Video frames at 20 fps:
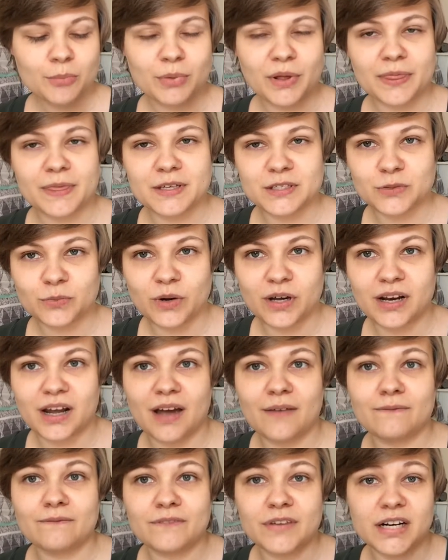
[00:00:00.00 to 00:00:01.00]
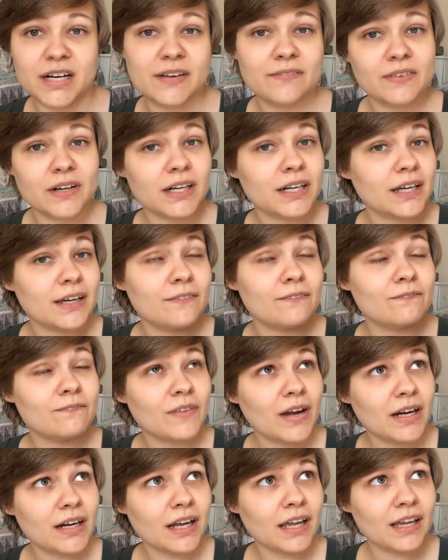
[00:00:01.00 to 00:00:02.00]
but this one I'm very, very,
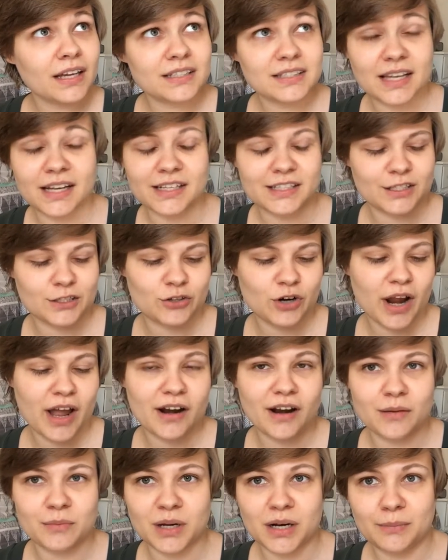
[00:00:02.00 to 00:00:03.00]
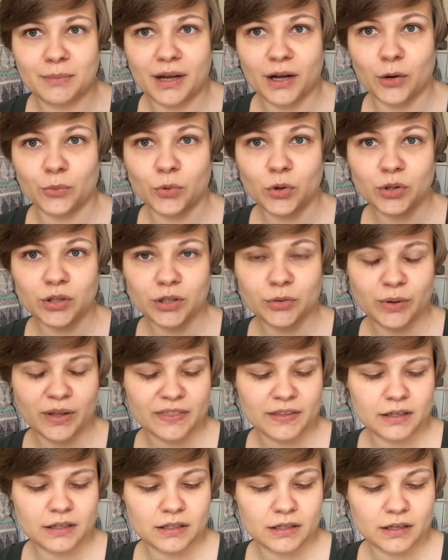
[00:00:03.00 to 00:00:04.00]
very excited to try out. I'm going to make a roller
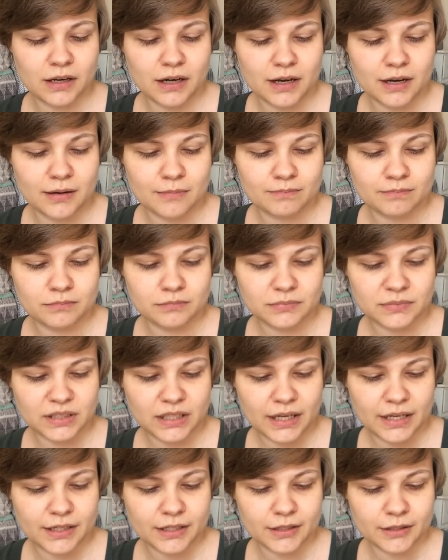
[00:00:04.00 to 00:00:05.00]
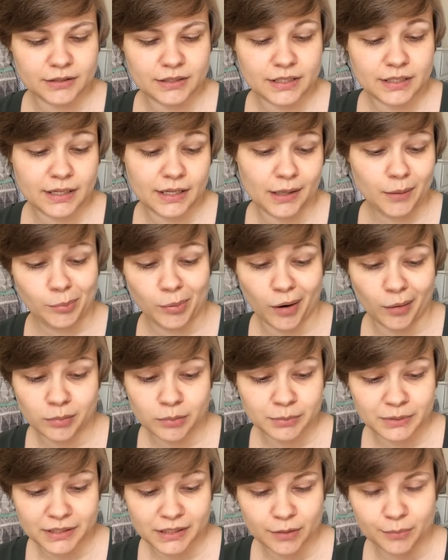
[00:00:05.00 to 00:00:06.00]
with it later today
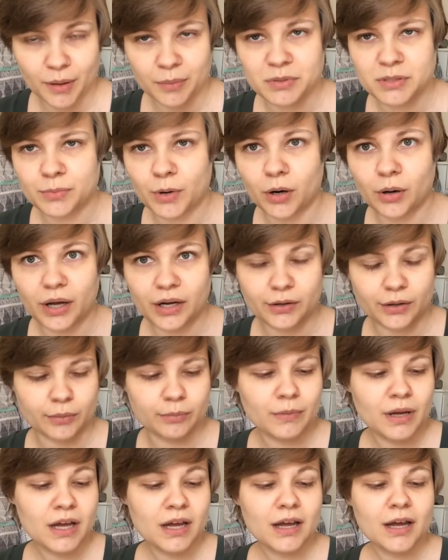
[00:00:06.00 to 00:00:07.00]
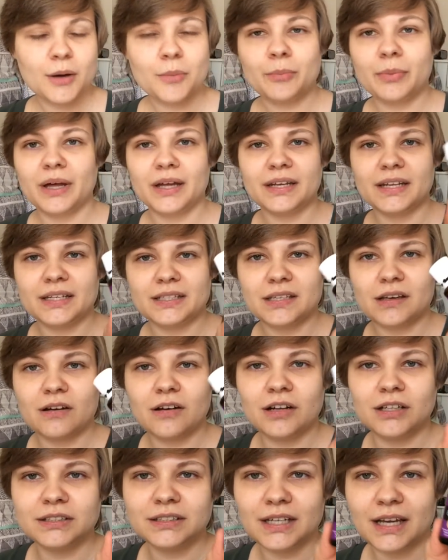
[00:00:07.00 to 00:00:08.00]
probably, or maybe tomorrow. I don't know. But it's
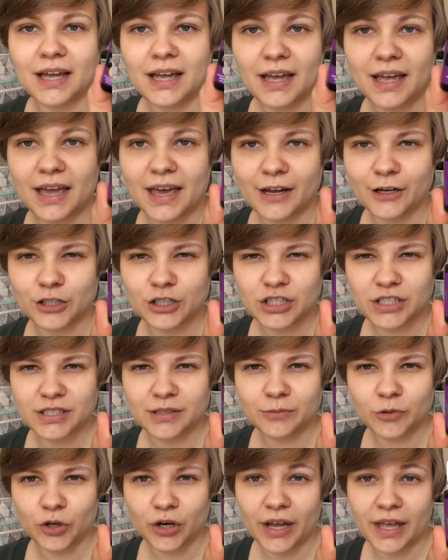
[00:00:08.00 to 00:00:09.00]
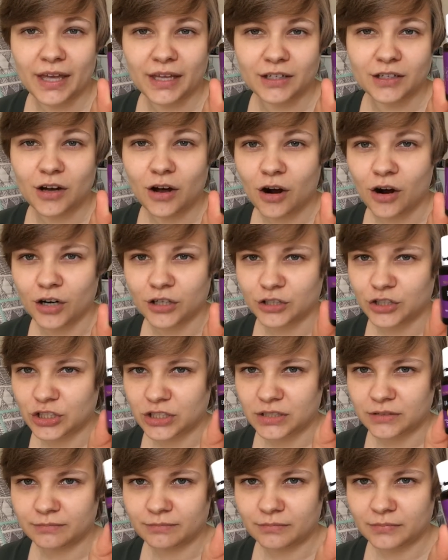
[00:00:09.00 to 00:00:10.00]
called Energy, or
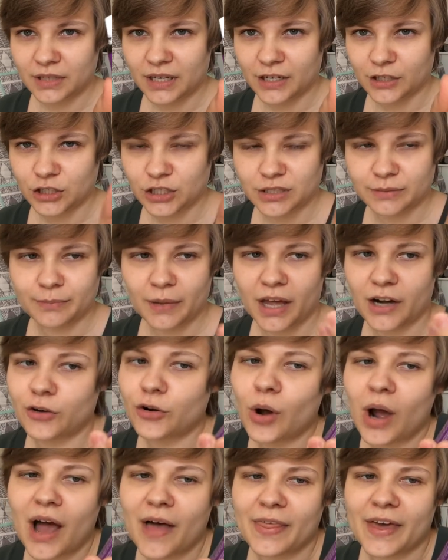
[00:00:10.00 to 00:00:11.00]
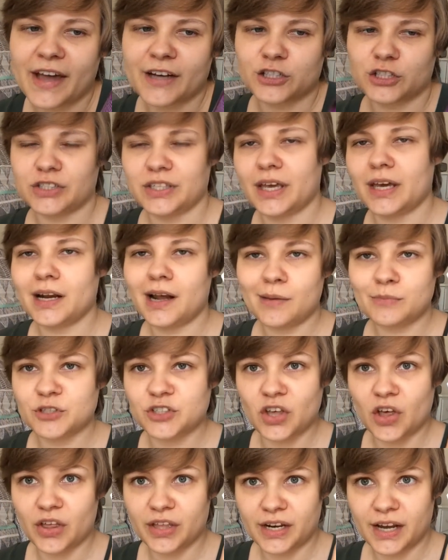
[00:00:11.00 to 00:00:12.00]
N-R-G, Energy. I don't know how they actually say it. I'm
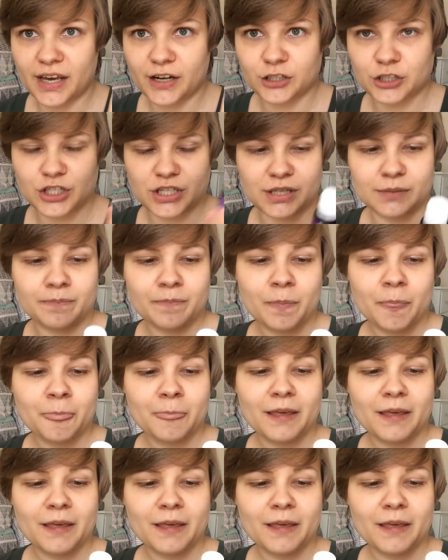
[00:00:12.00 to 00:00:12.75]
just calling it Energy.